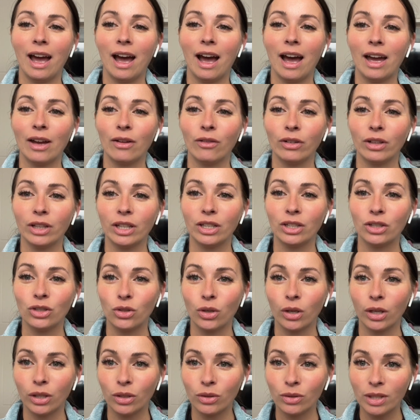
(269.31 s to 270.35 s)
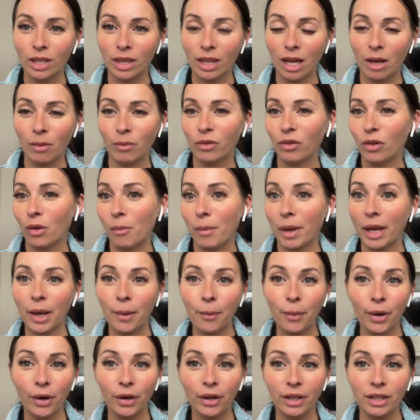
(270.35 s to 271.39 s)
I really enjoy using them. If you're a makeup
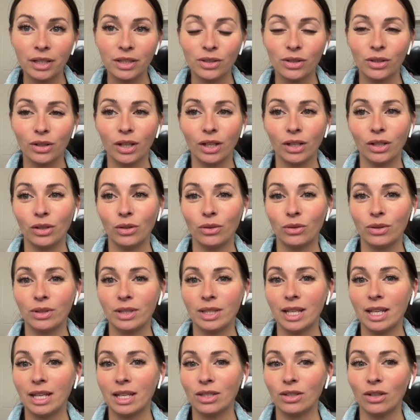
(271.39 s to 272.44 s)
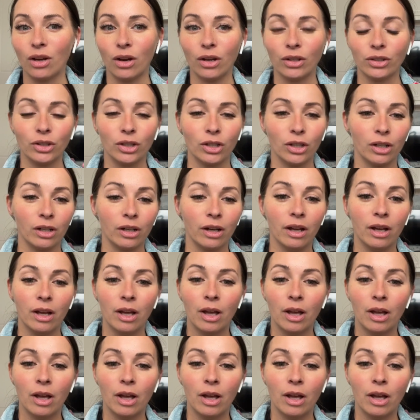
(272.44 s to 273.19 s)
artist, you can use these on your